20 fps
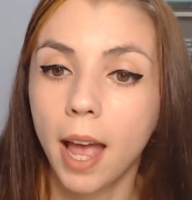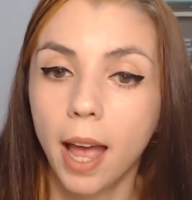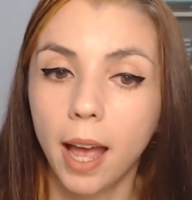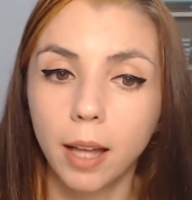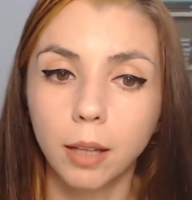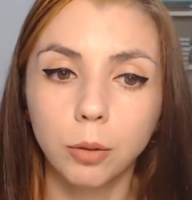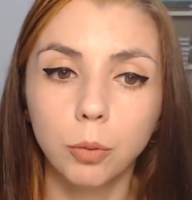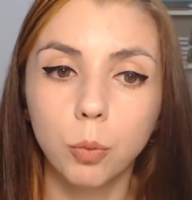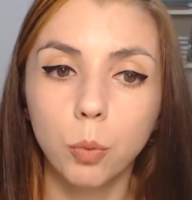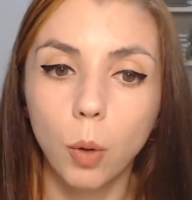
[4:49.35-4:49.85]

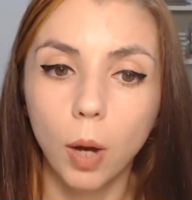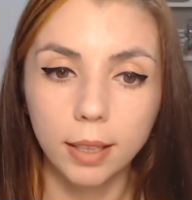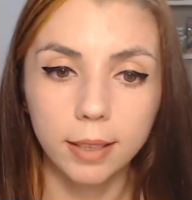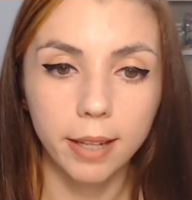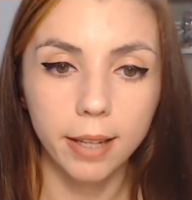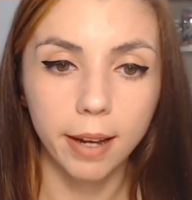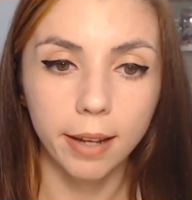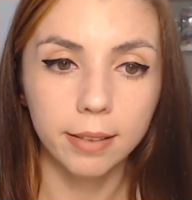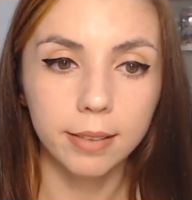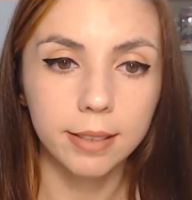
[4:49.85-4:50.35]
And
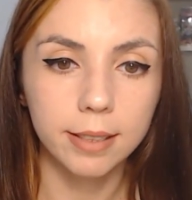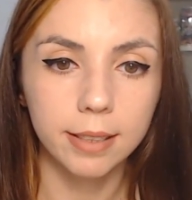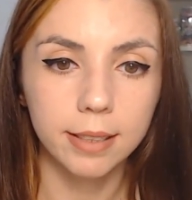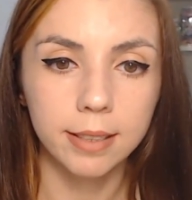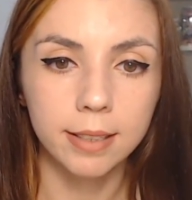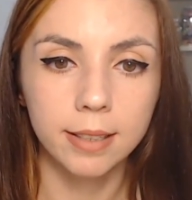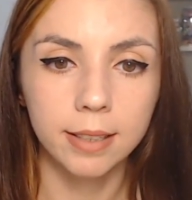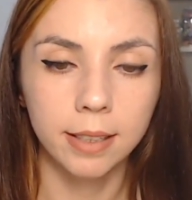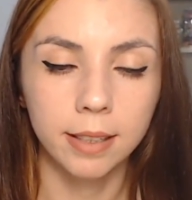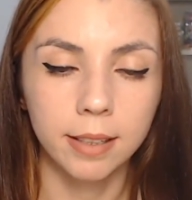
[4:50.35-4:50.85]
what else
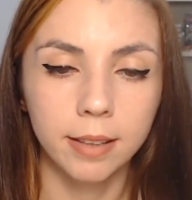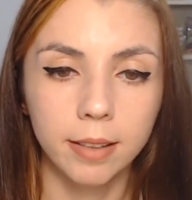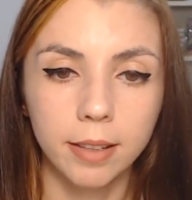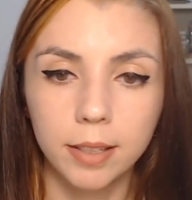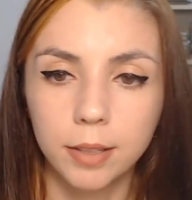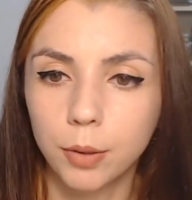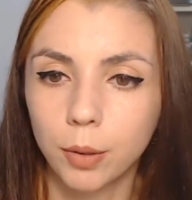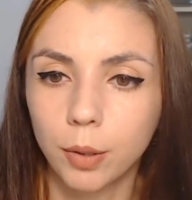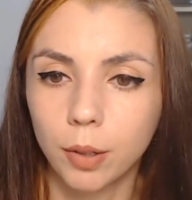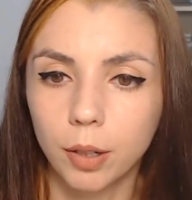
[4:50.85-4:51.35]
is in
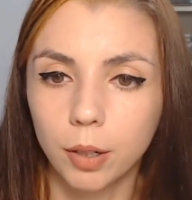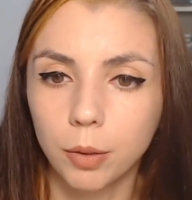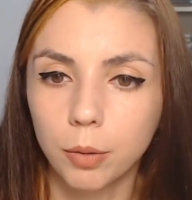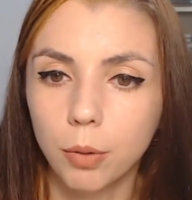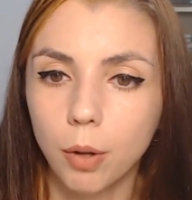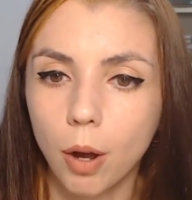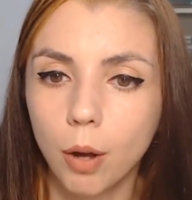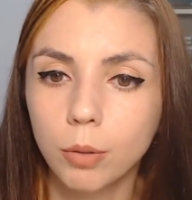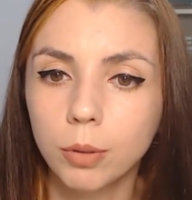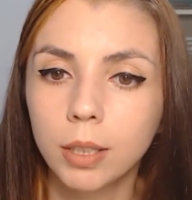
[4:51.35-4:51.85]
this Q R
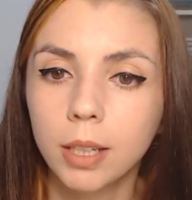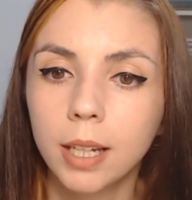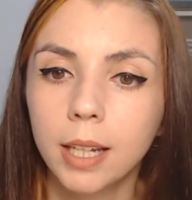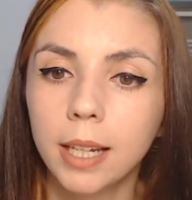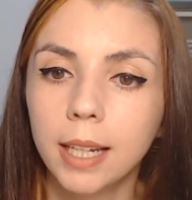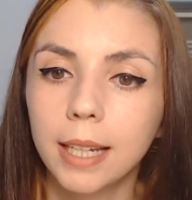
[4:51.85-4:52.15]
code?